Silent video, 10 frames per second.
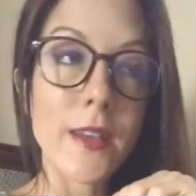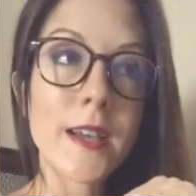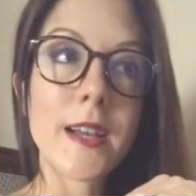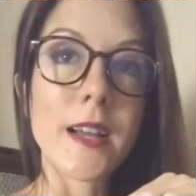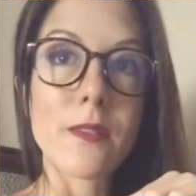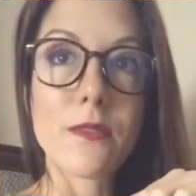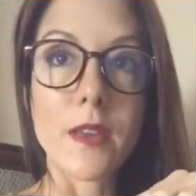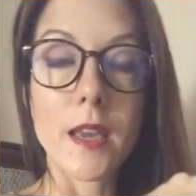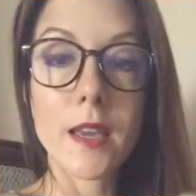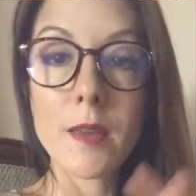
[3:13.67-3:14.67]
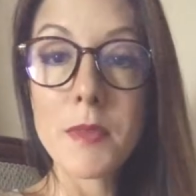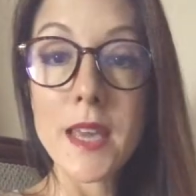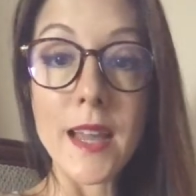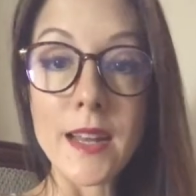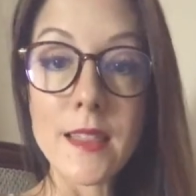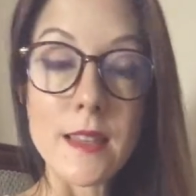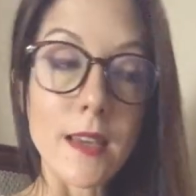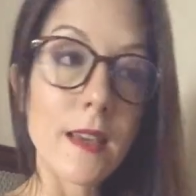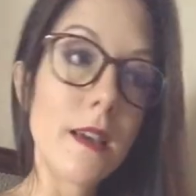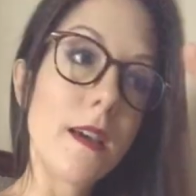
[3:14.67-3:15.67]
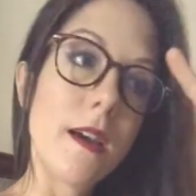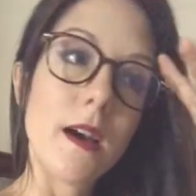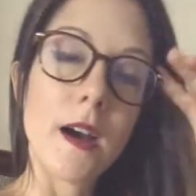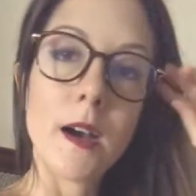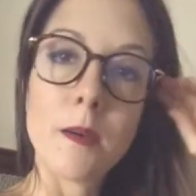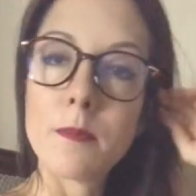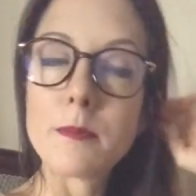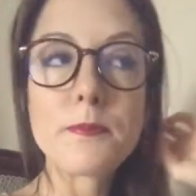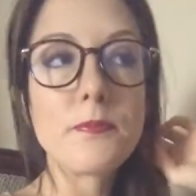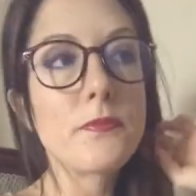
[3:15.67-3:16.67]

That kind of thing. It can be anything. And